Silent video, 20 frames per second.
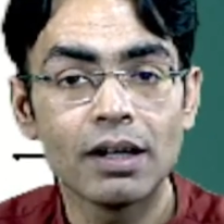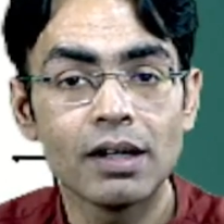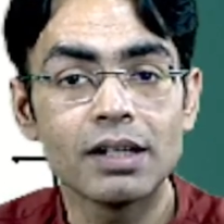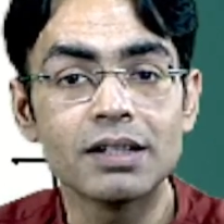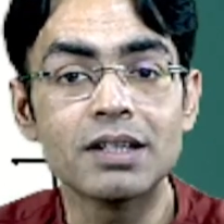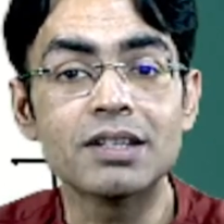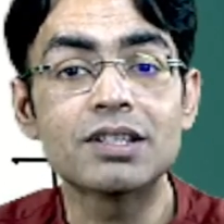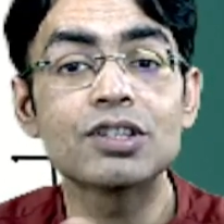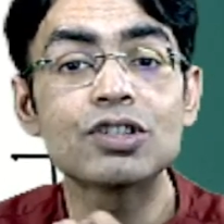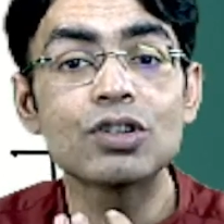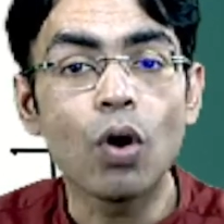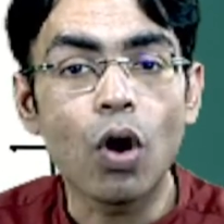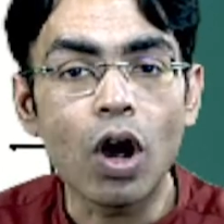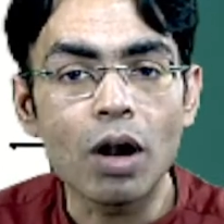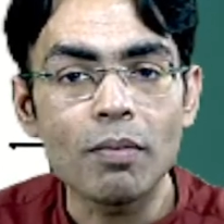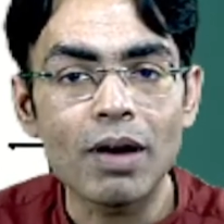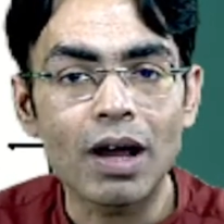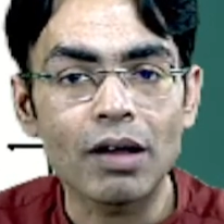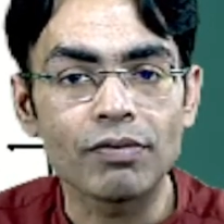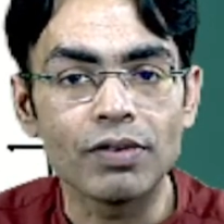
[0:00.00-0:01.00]
This is the
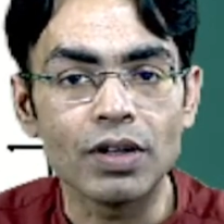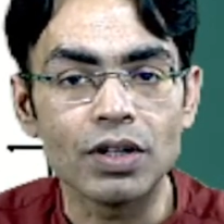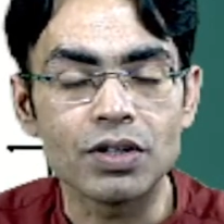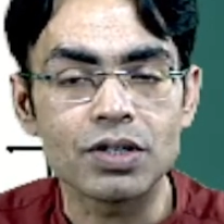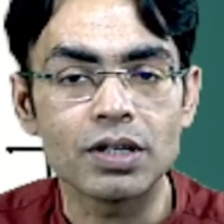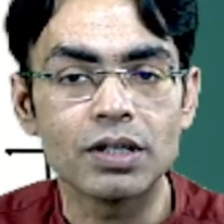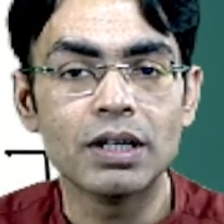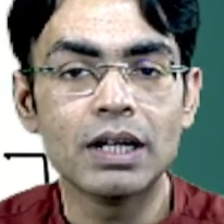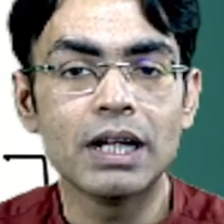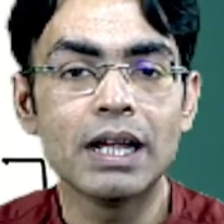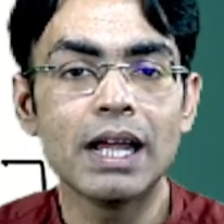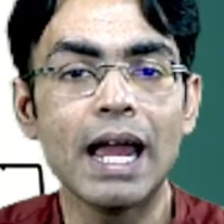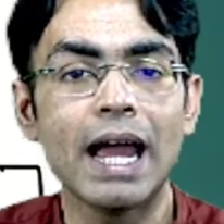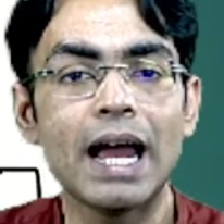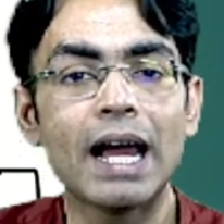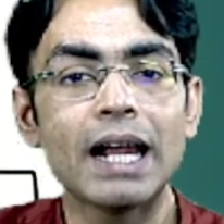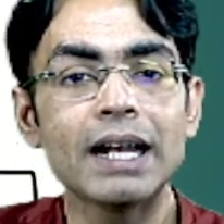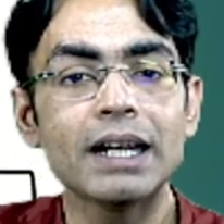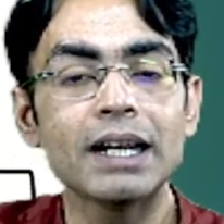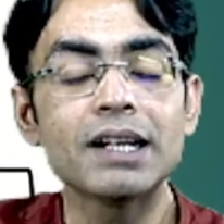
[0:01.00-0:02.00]
hallmark feature,
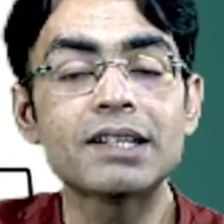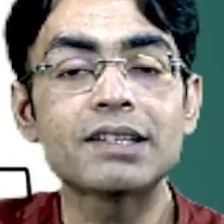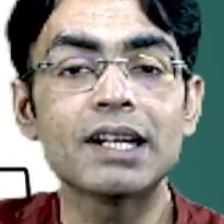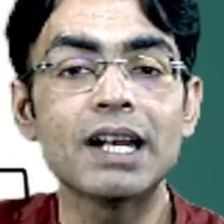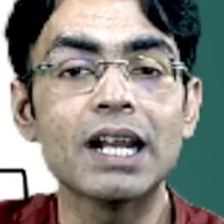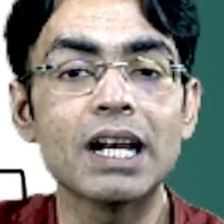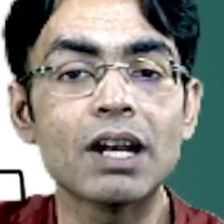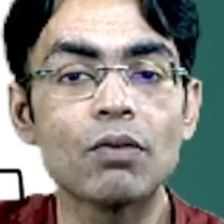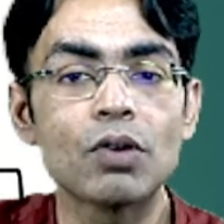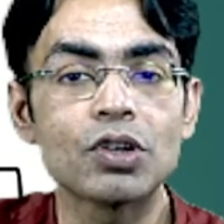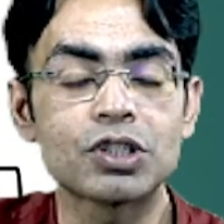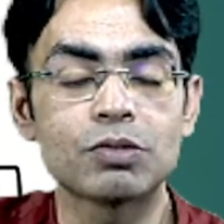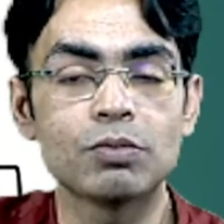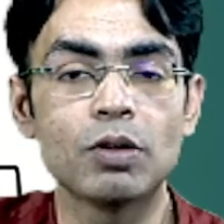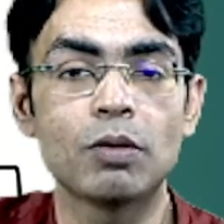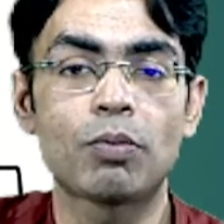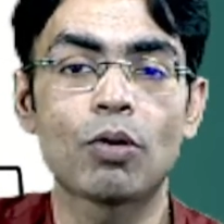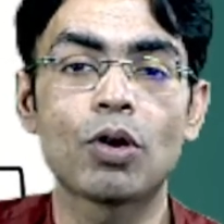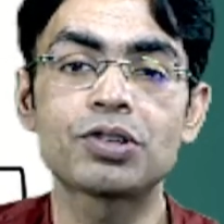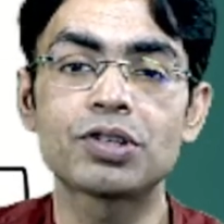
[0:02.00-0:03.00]
and it's an irreversible
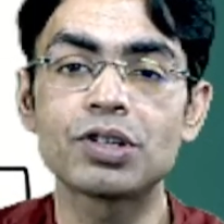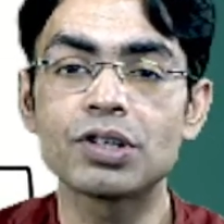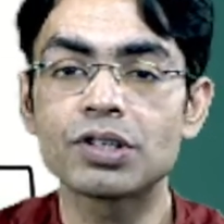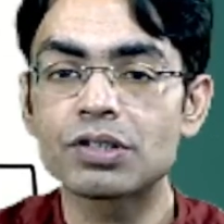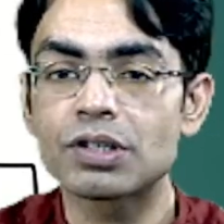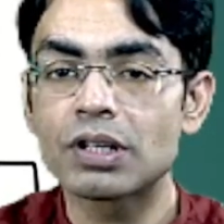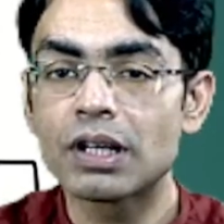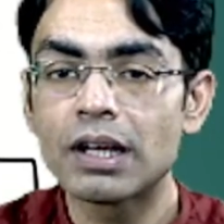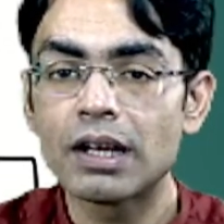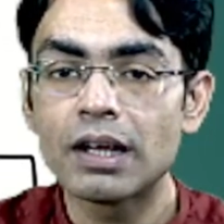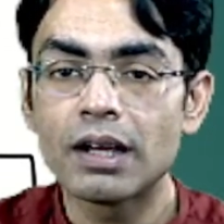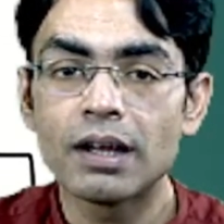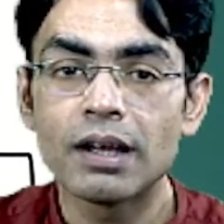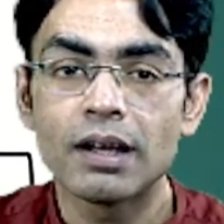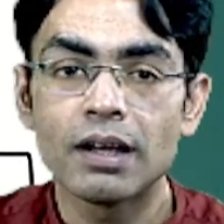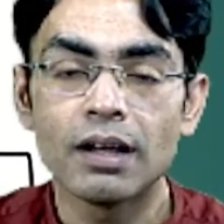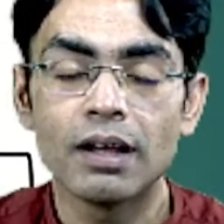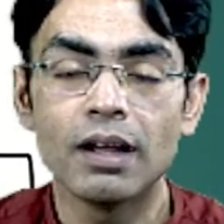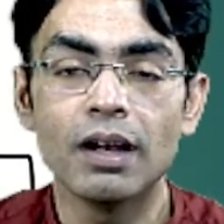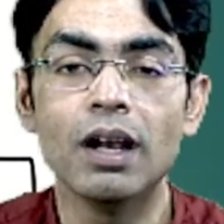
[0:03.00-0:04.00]
process.
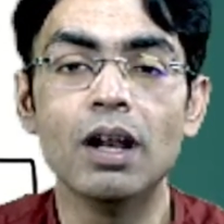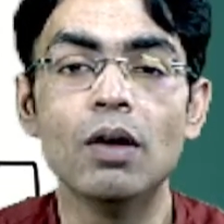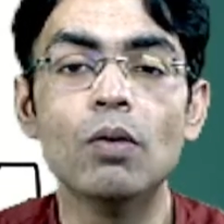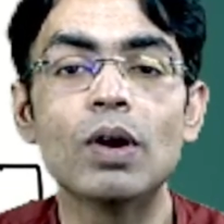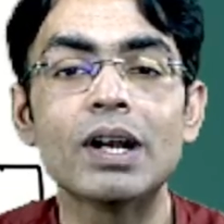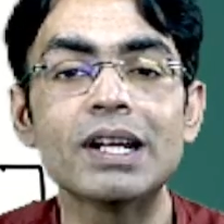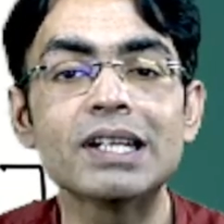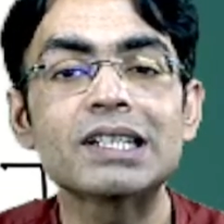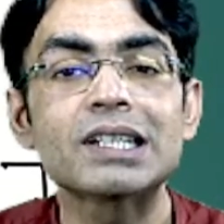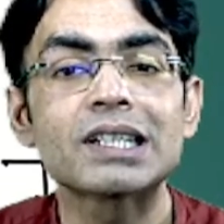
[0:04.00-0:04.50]
Liver is